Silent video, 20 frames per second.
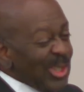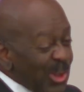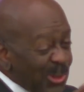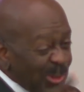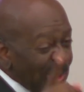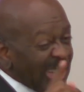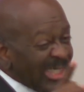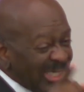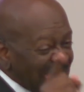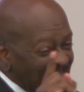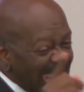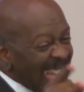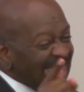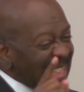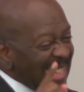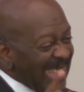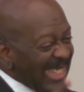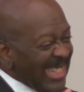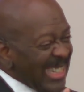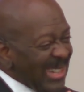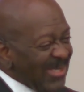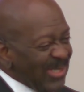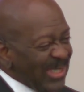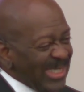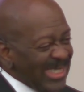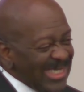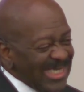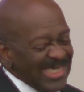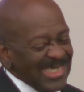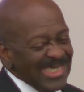thought you had that covered,
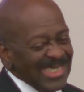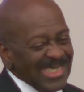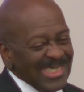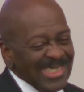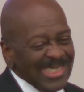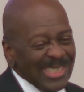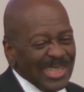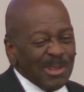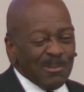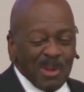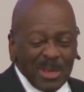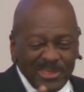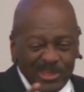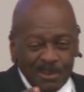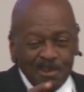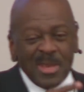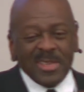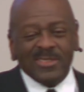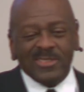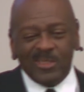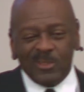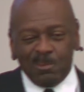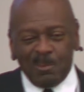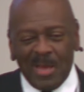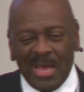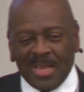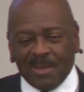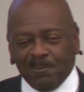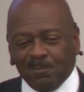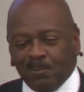but you missed a
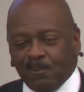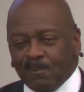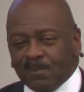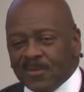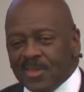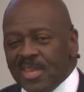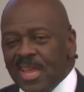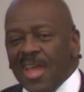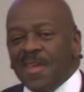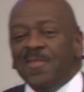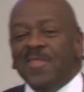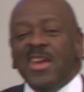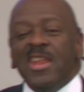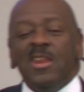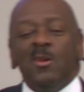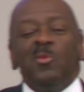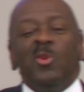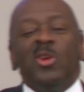spot. And then it will